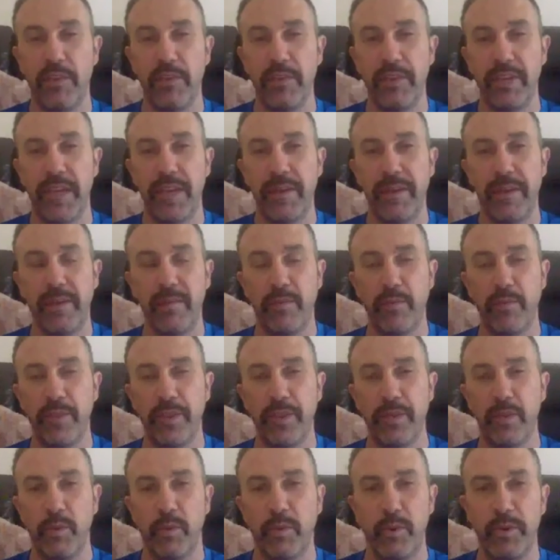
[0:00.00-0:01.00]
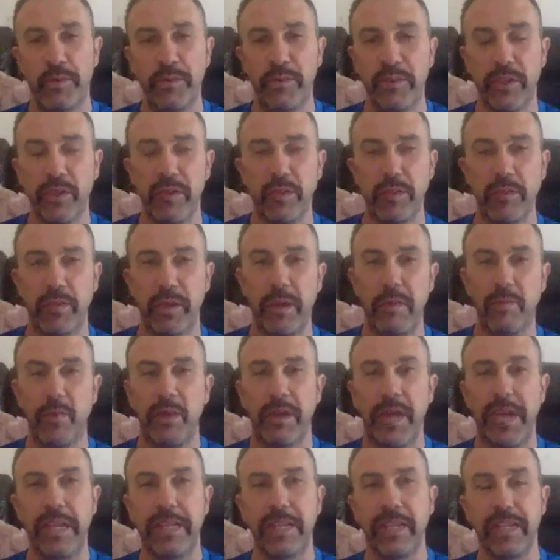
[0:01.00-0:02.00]
and now everyone in the world knows about my
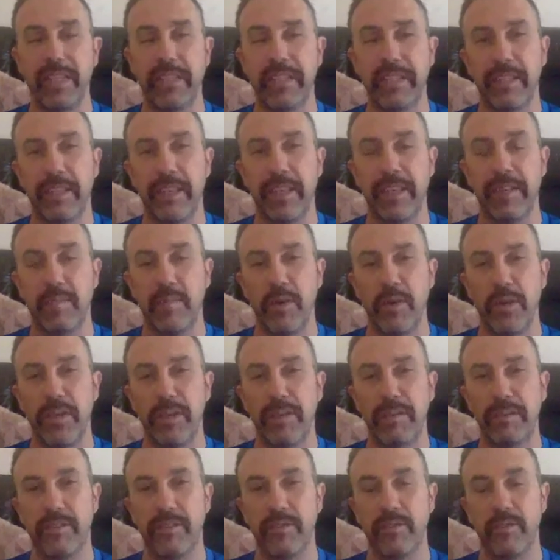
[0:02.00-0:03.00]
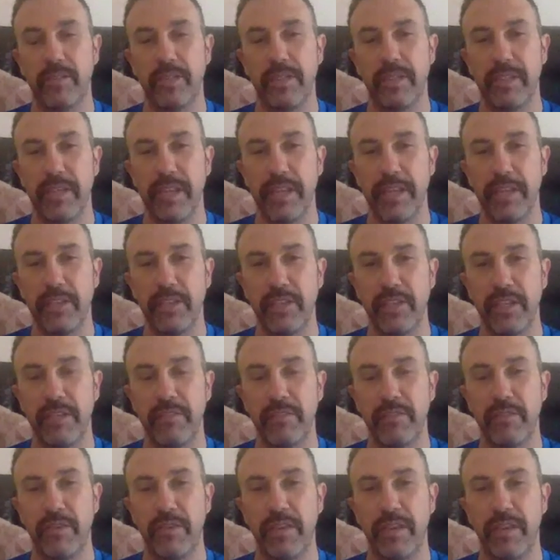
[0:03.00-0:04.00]
ADHD and my sort of dyslexia and
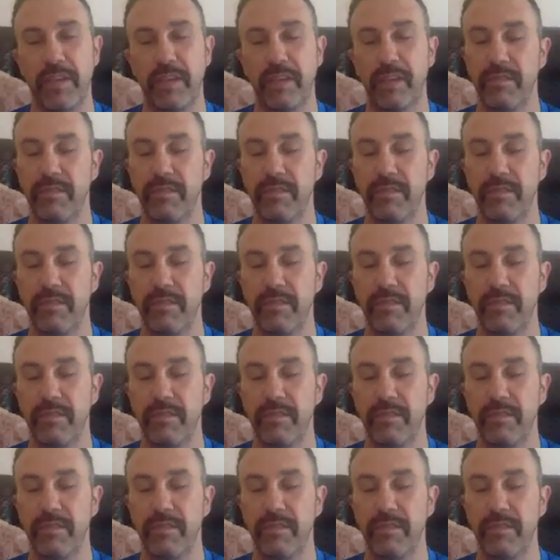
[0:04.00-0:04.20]
everything.